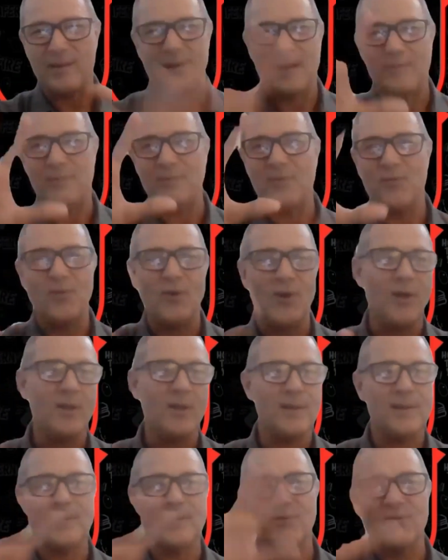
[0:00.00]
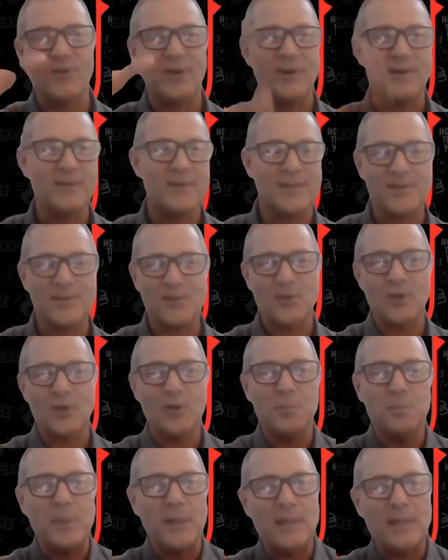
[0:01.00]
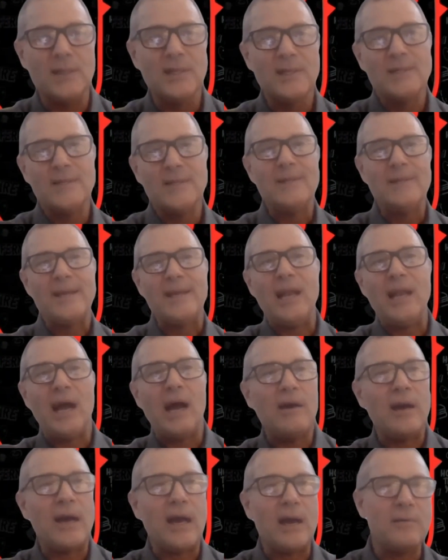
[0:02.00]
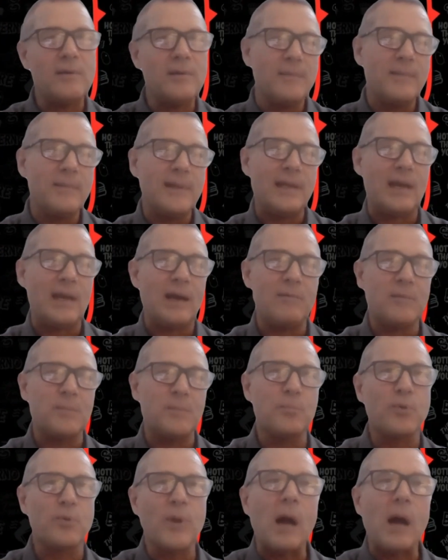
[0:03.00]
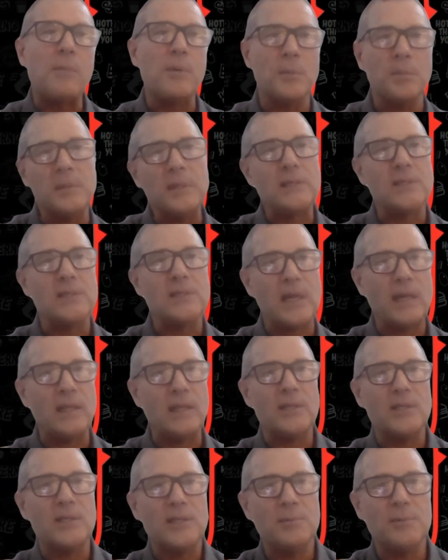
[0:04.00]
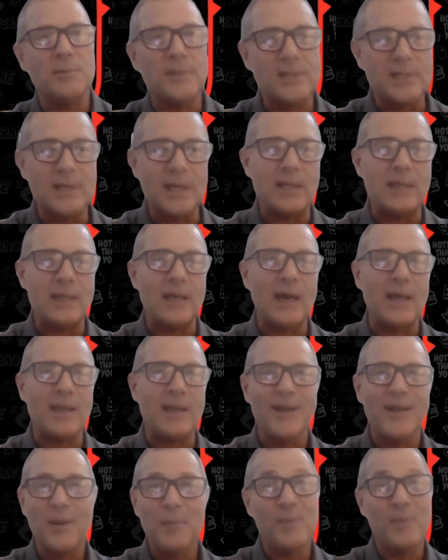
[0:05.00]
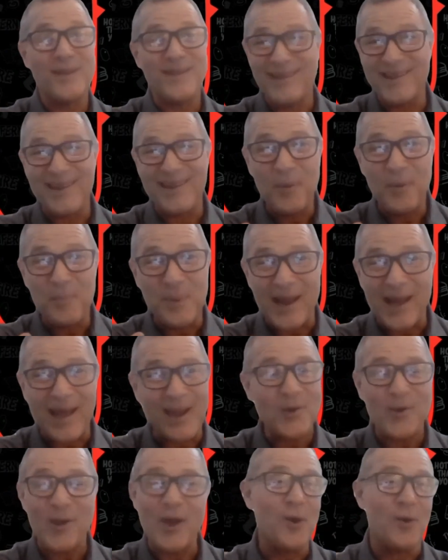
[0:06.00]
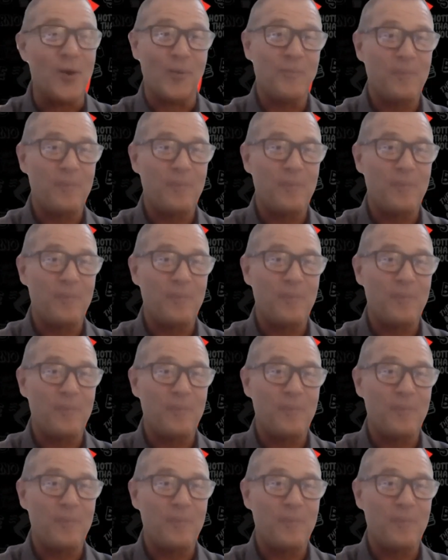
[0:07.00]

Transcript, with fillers: I would fall in as far as the scope, but you know, I, I would, you know, I would probably say that she would say that. But you know, but I don't know.